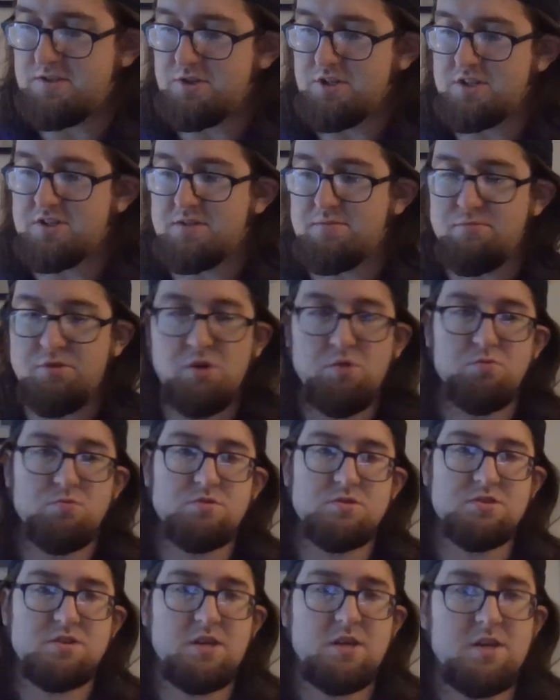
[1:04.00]
look at some
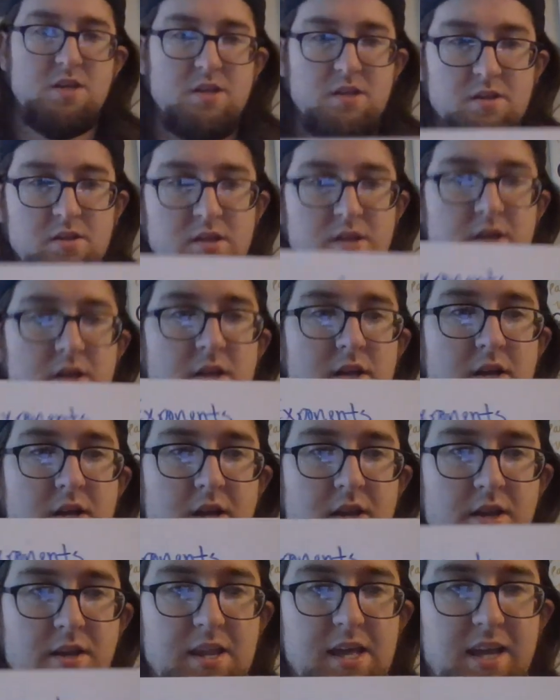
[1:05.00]
notes.
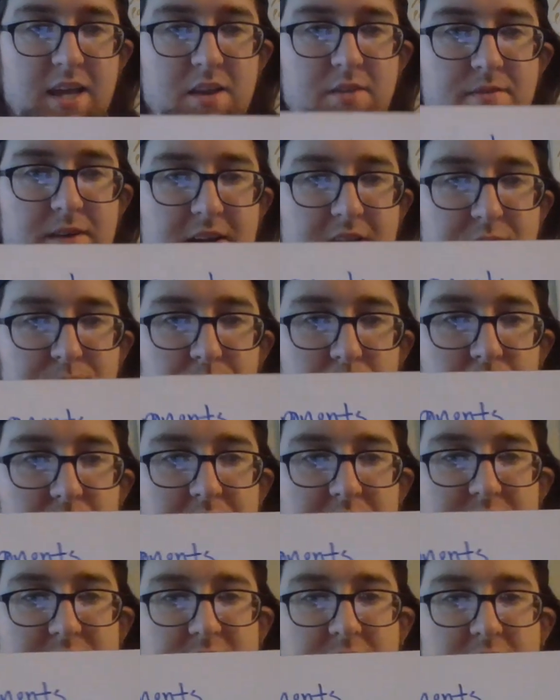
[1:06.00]
Negative
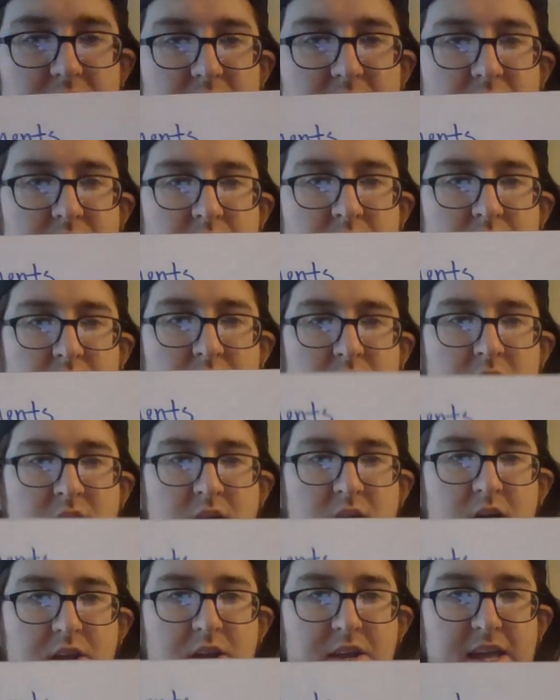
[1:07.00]
exponents.
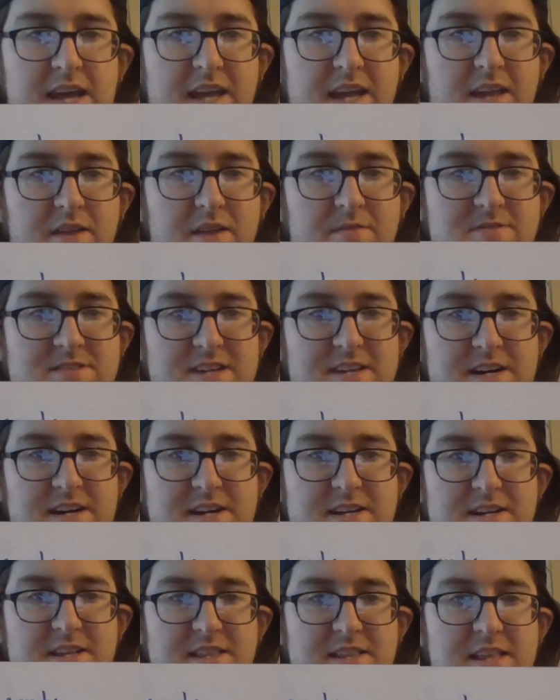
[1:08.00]
A negative
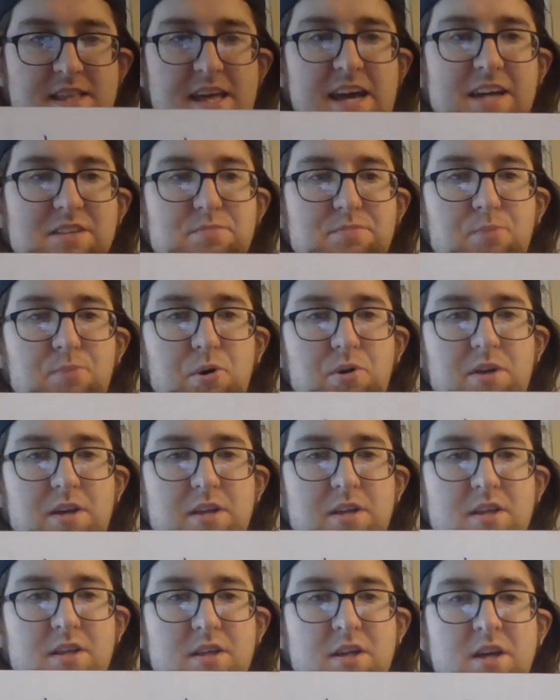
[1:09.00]
sign in the
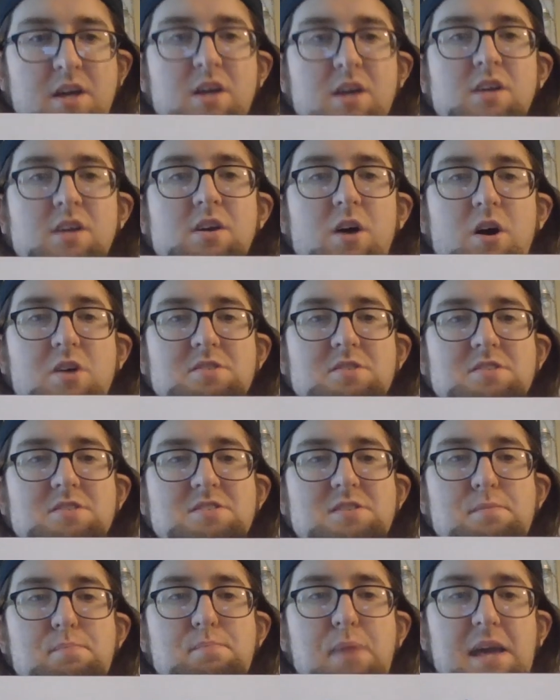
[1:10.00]
exponent causes
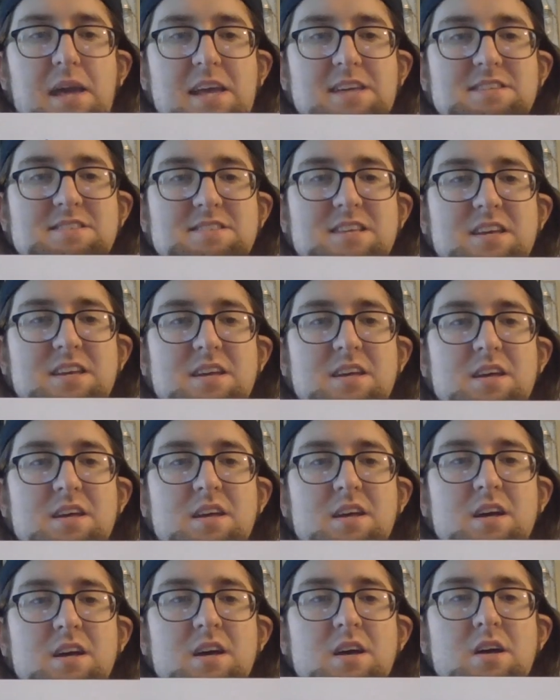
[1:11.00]
the base
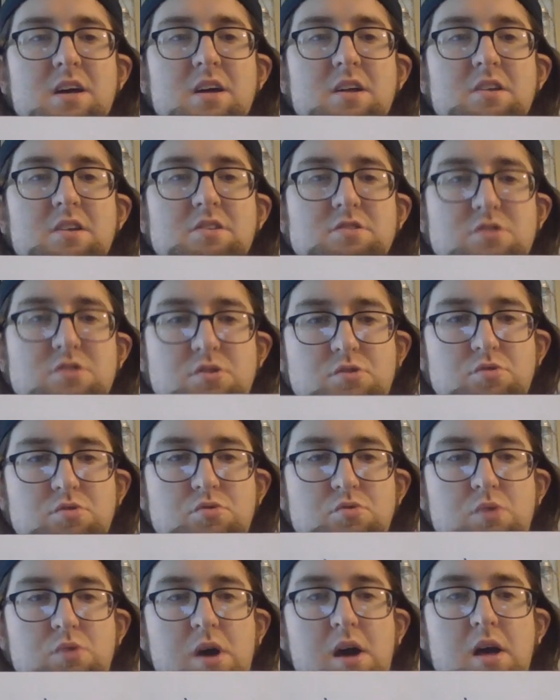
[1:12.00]

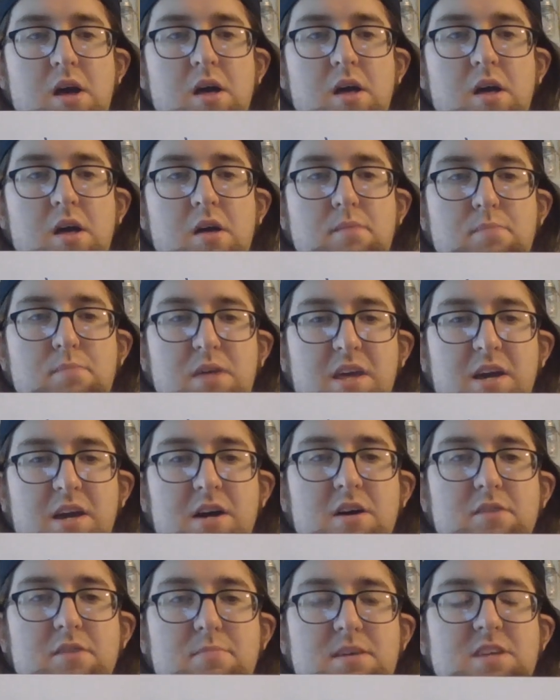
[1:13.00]
to
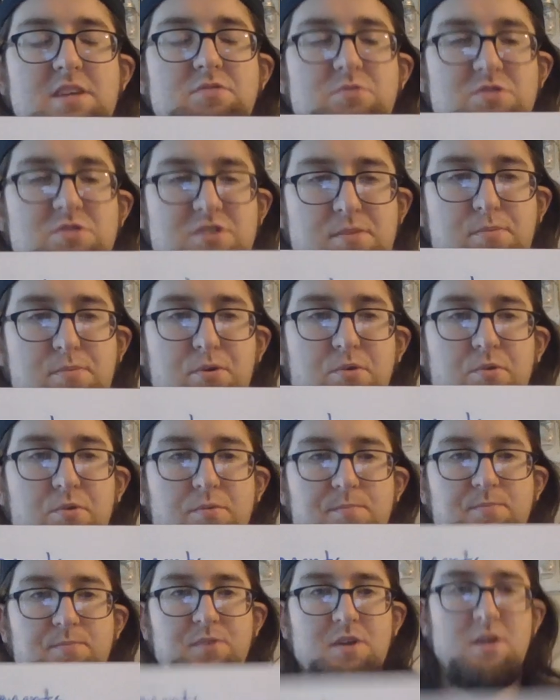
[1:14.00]
become its reciprocal.
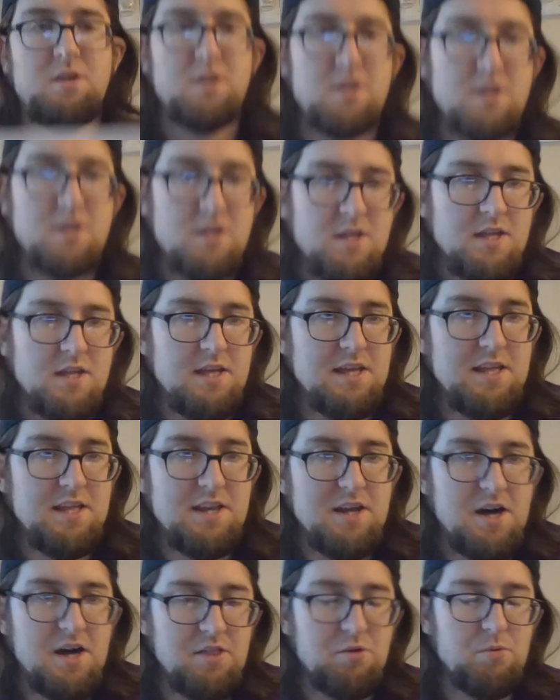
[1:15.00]

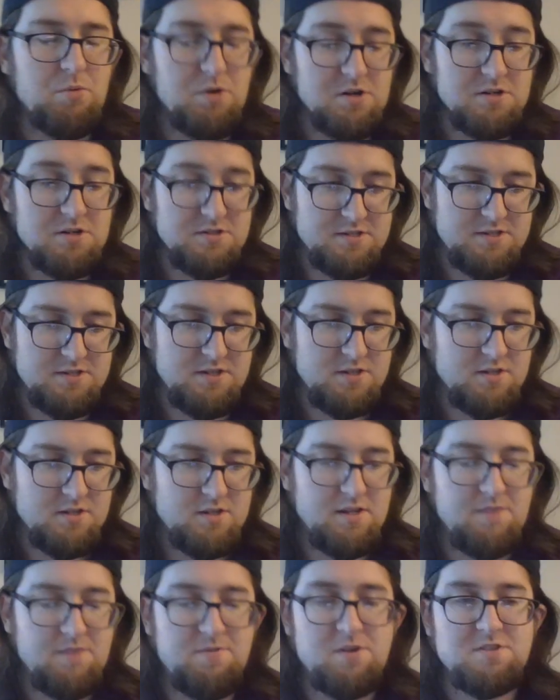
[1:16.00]
In other words,
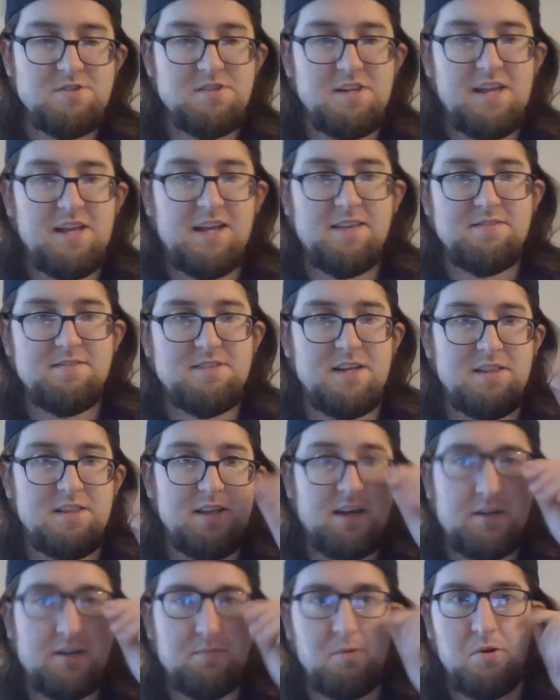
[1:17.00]
if there's a negative sign in the
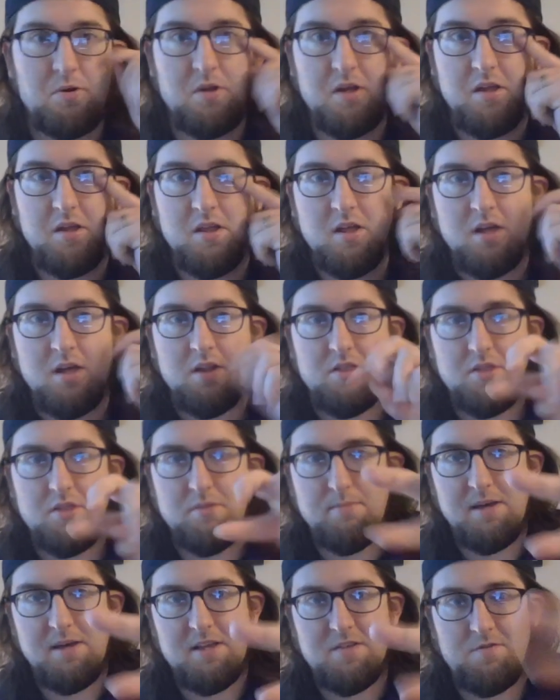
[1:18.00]
exponent, the
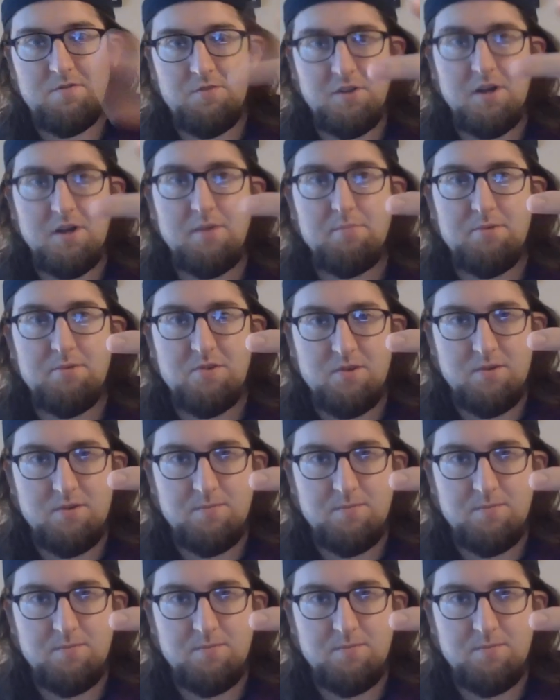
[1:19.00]
base flips.